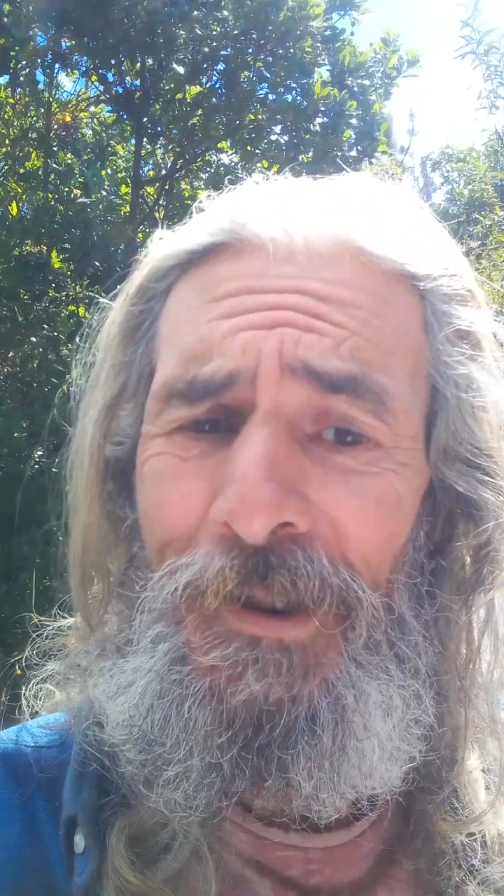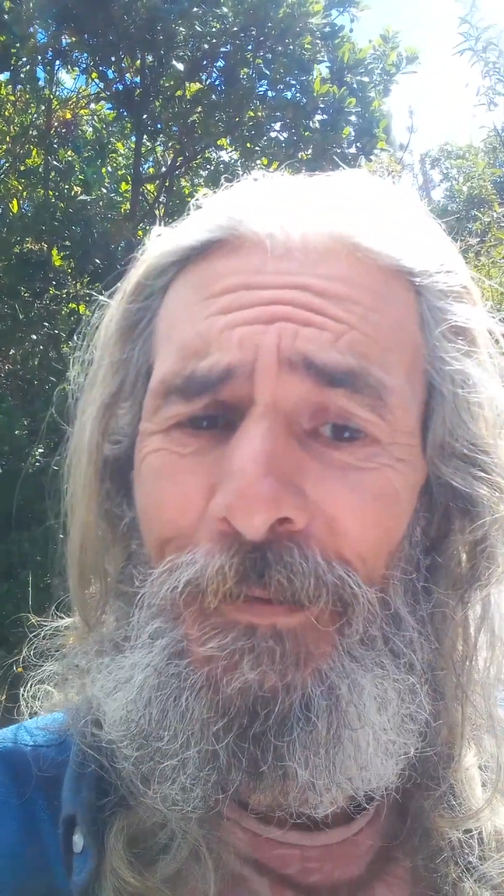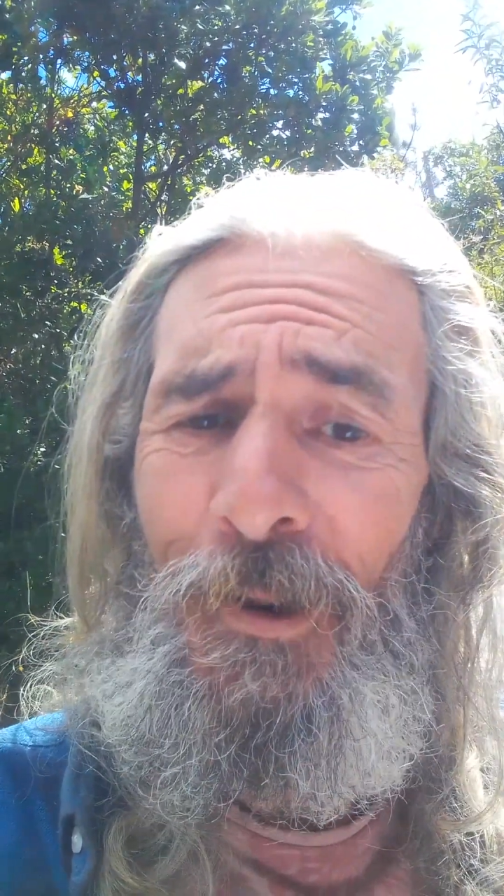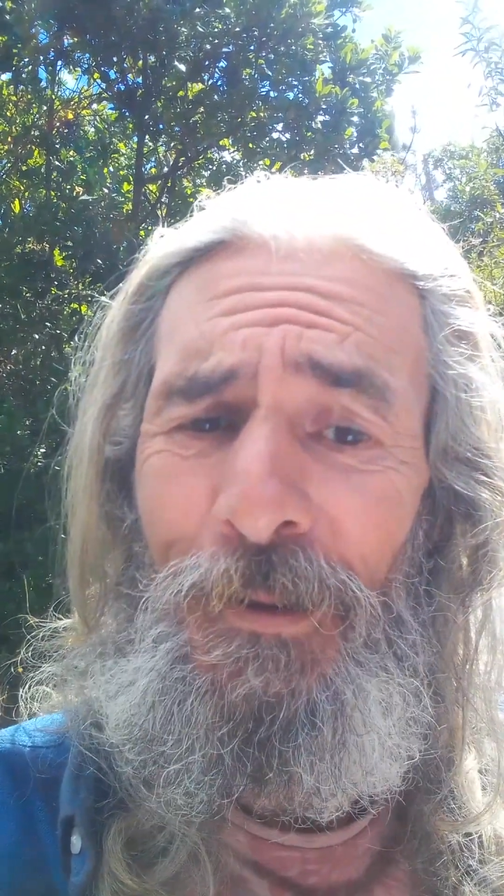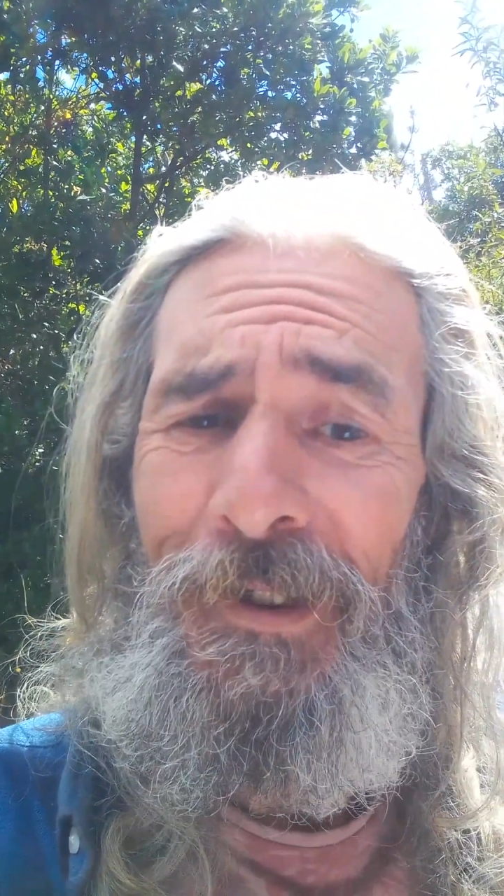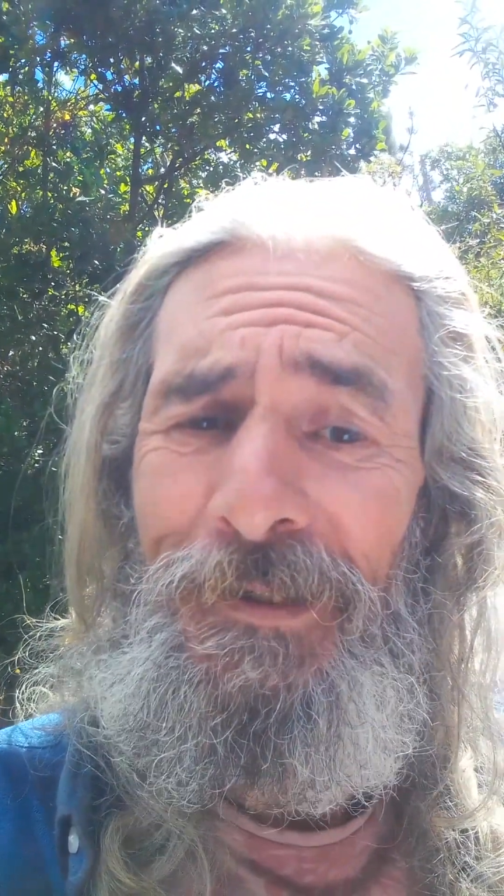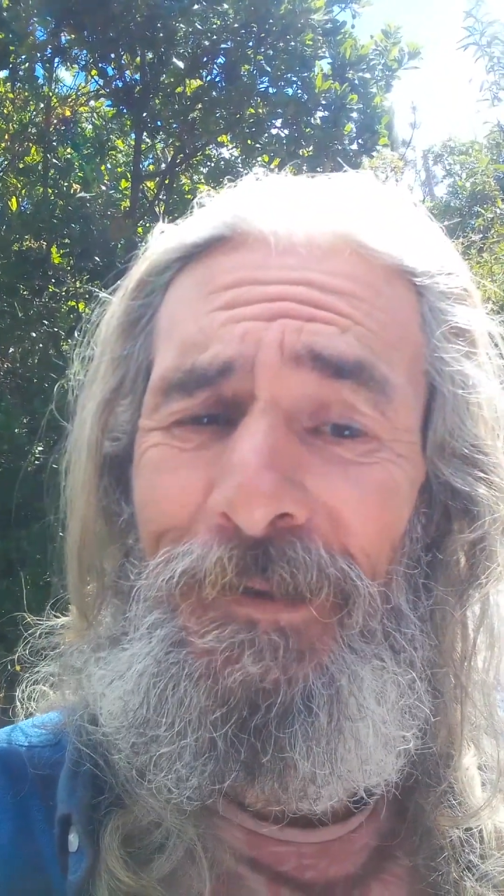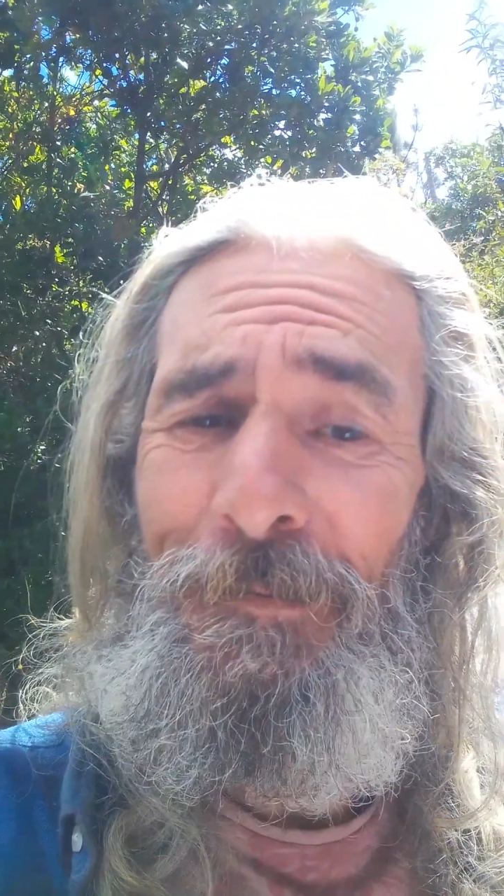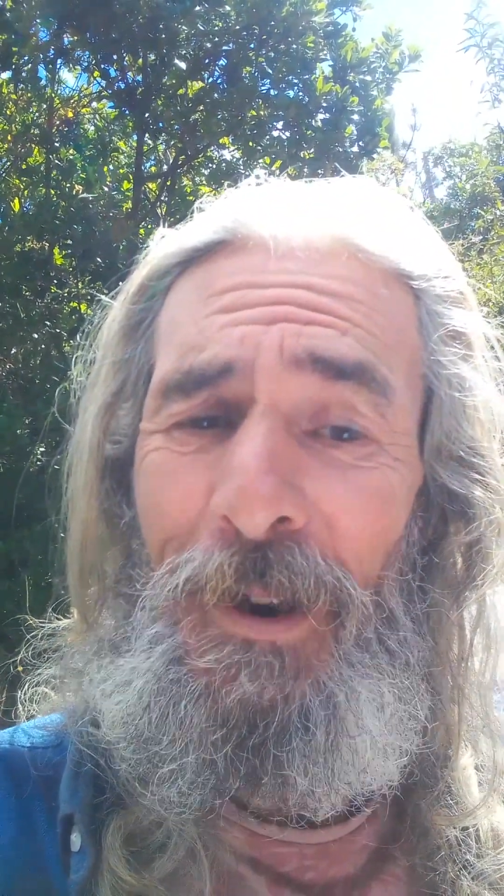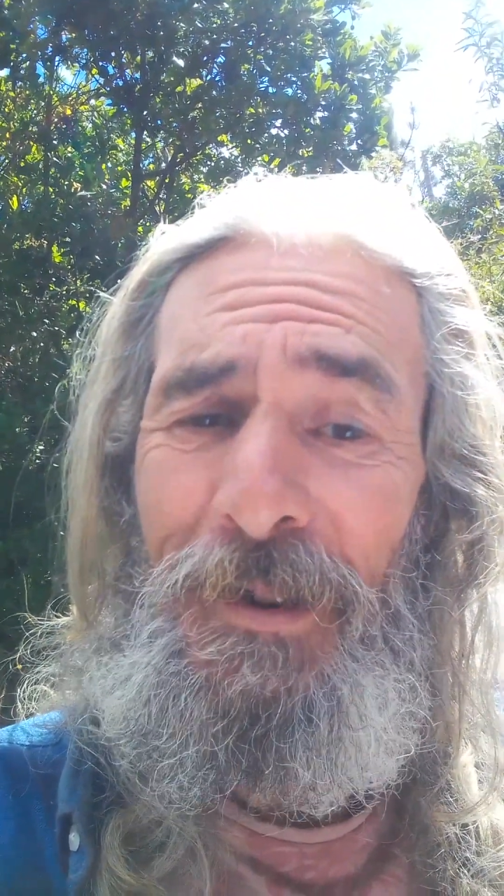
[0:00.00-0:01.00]
that have gone
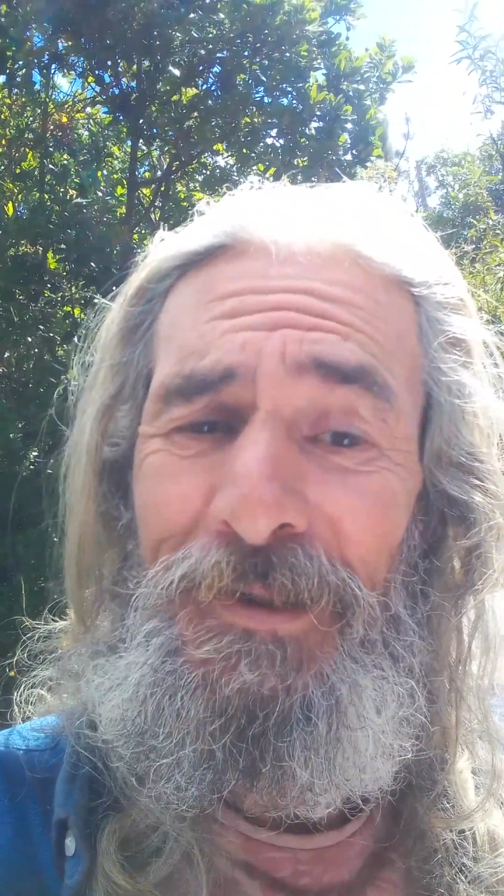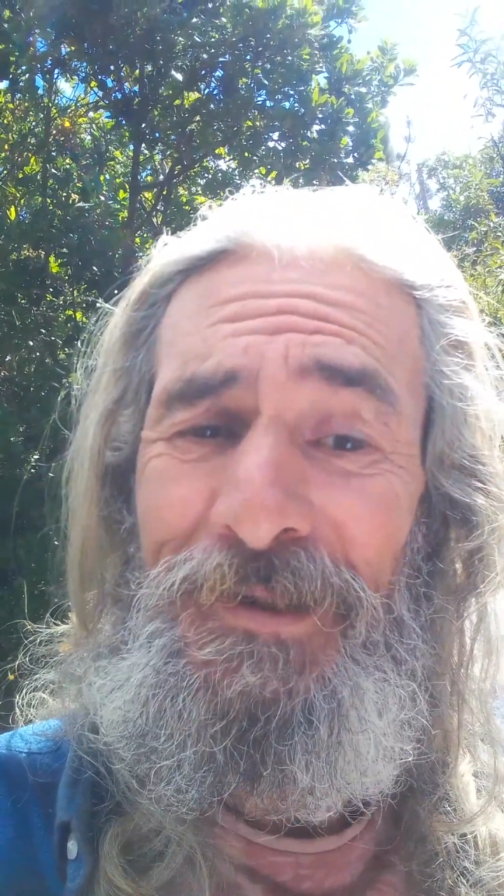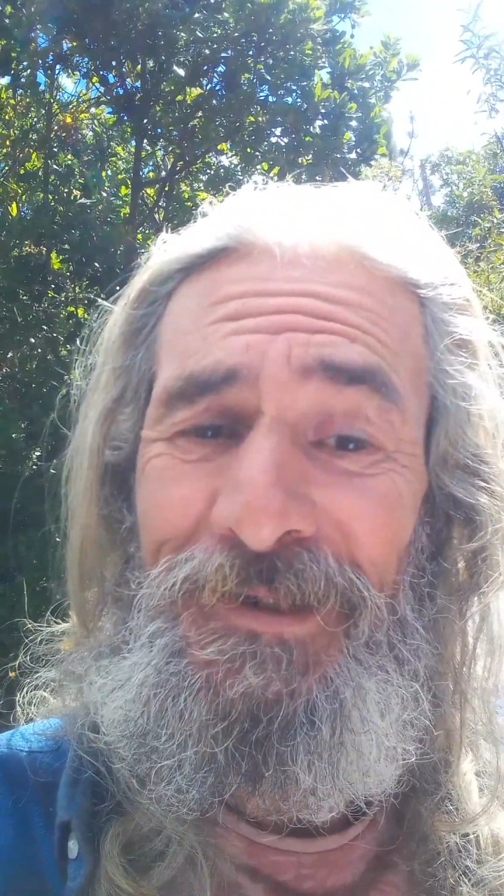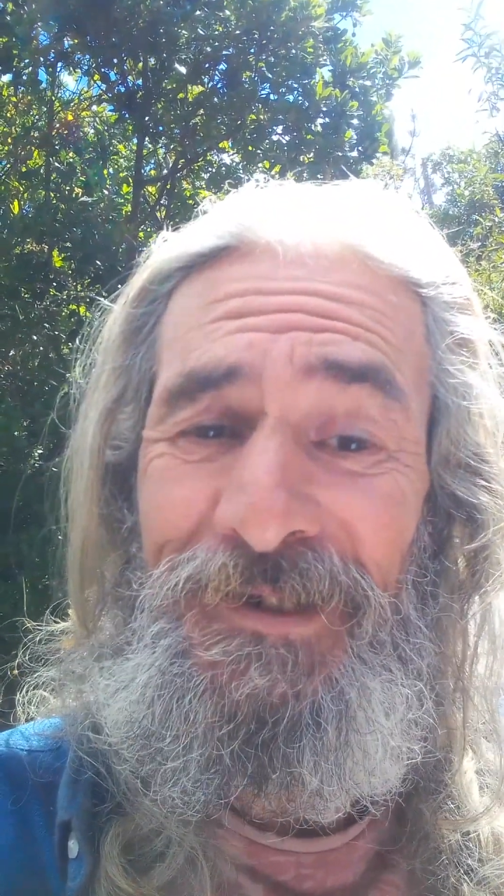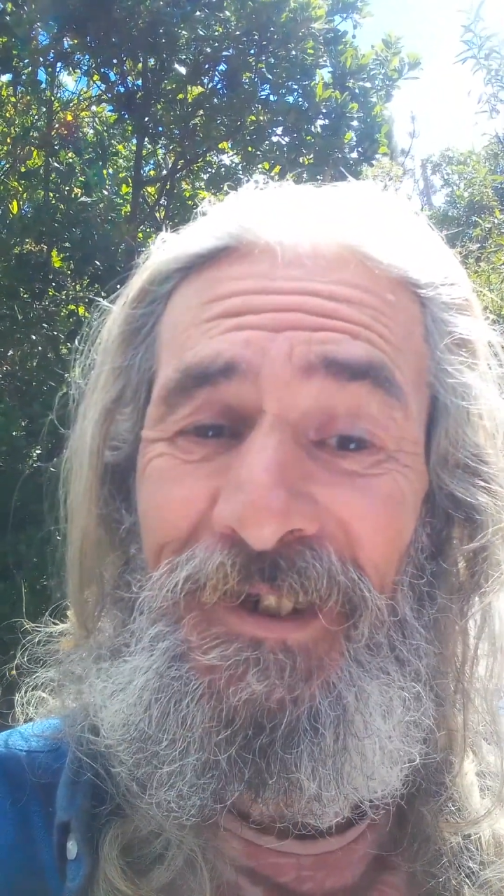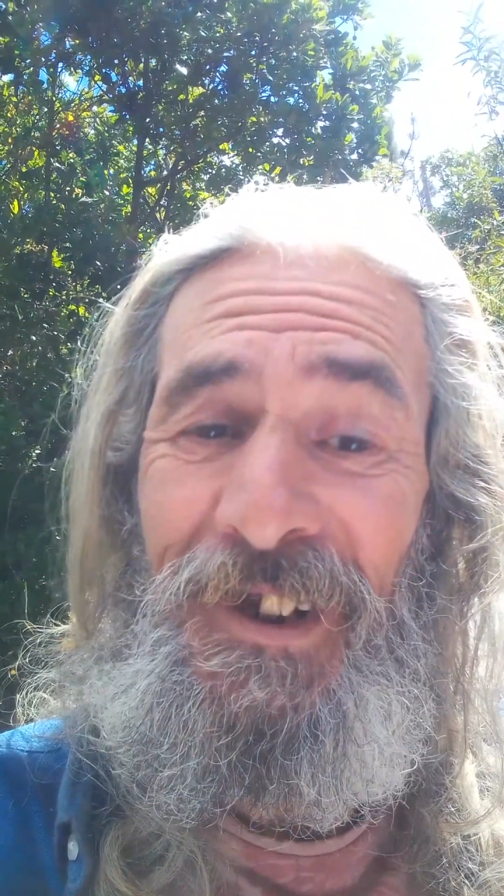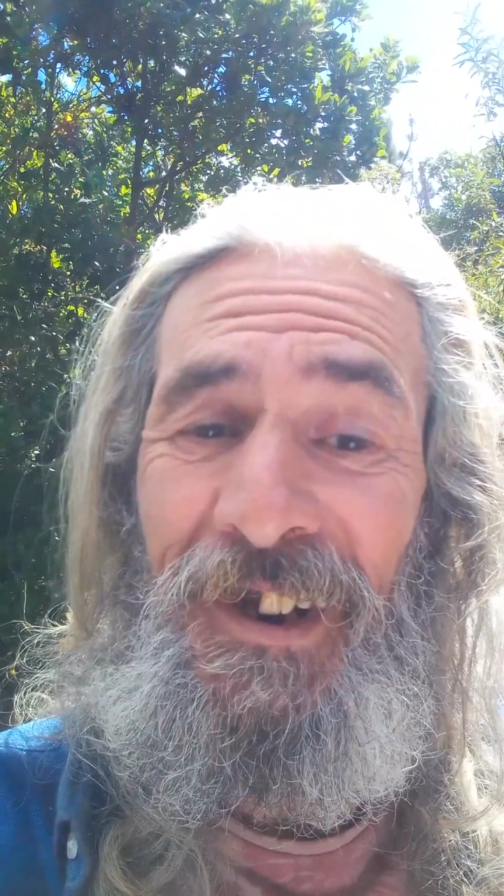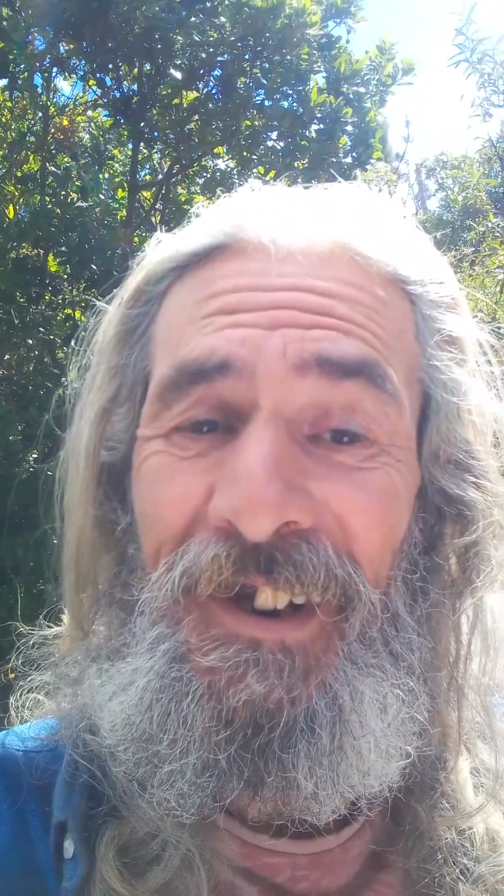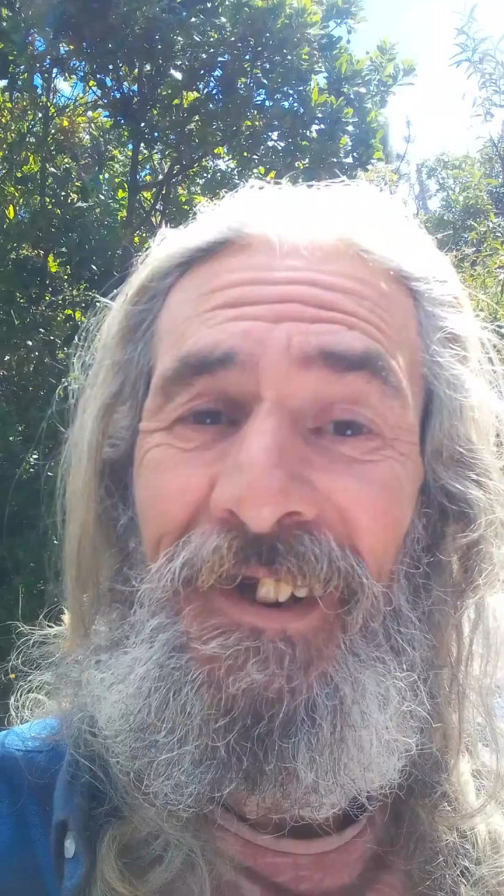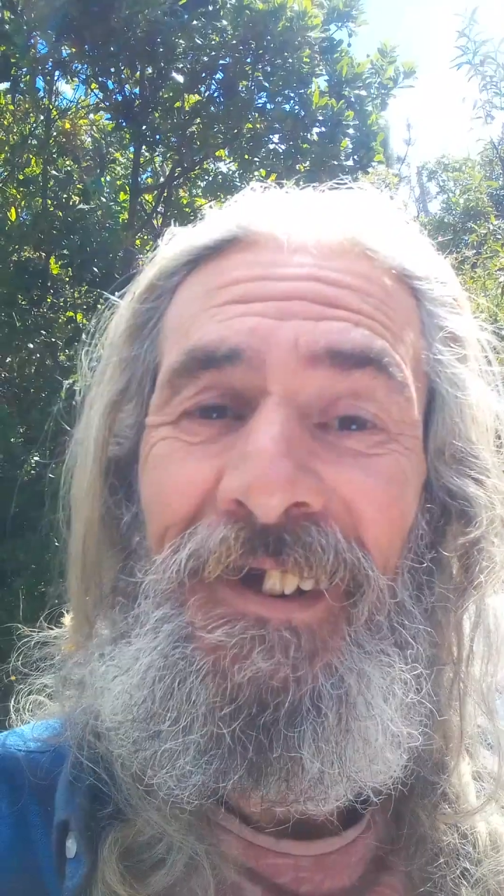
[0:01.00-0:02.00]
past today,